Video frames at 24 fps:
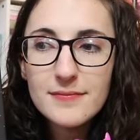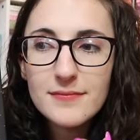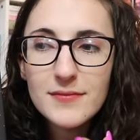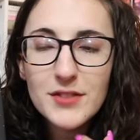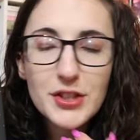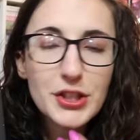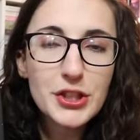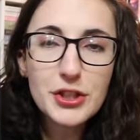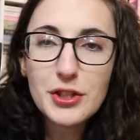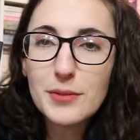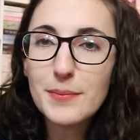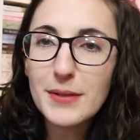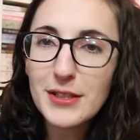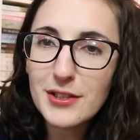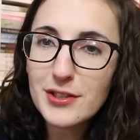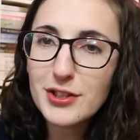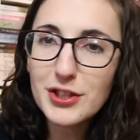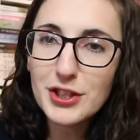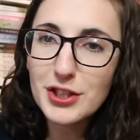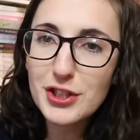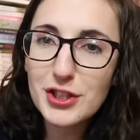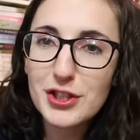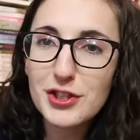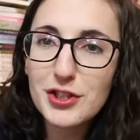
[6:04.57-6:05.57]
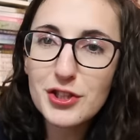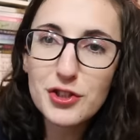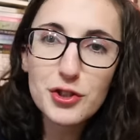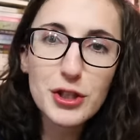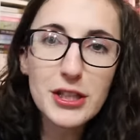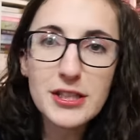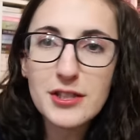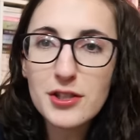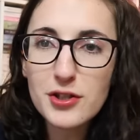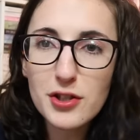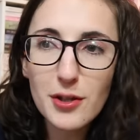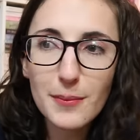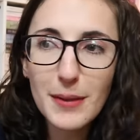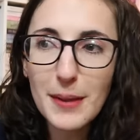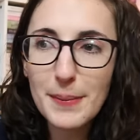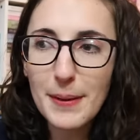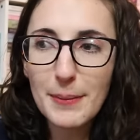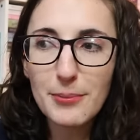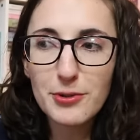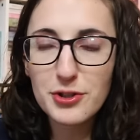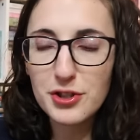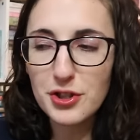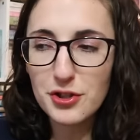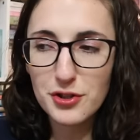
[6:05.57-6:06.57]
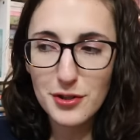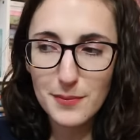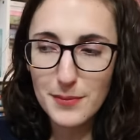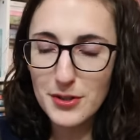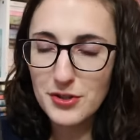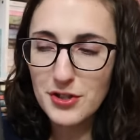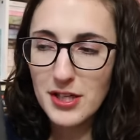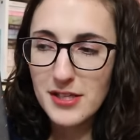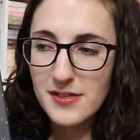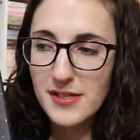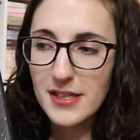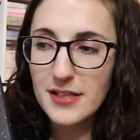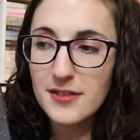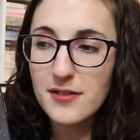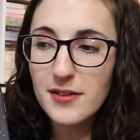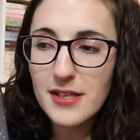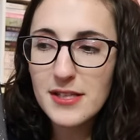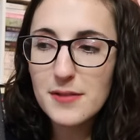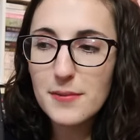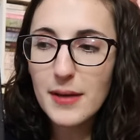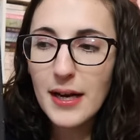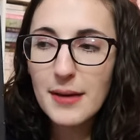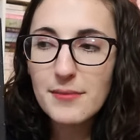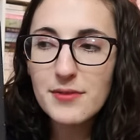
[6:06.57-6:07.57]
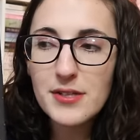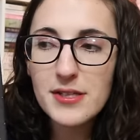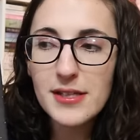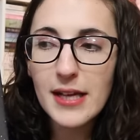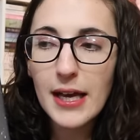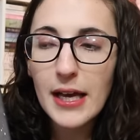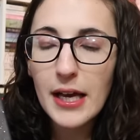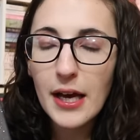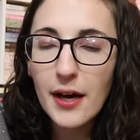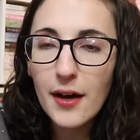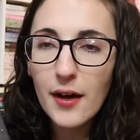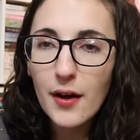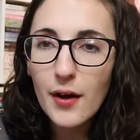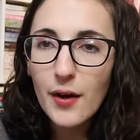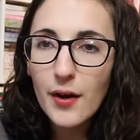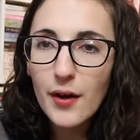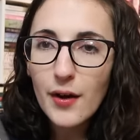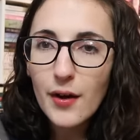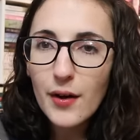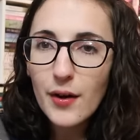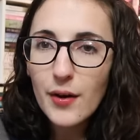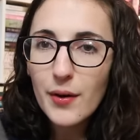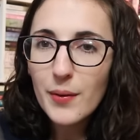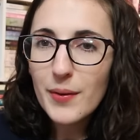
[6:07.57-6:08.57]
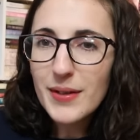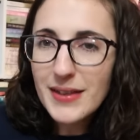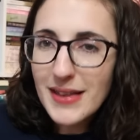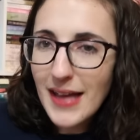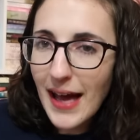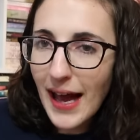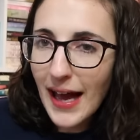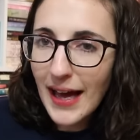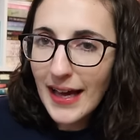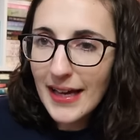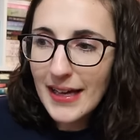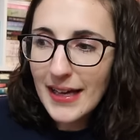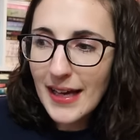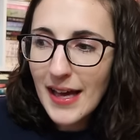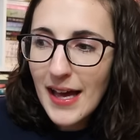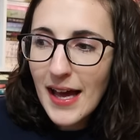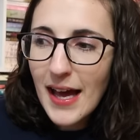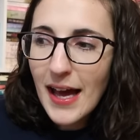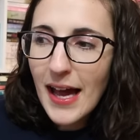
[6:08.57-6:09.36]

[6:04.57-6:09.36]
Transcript: She just trusted so many people she shouldn't be trusting. So this one, I'm just like, what the heck?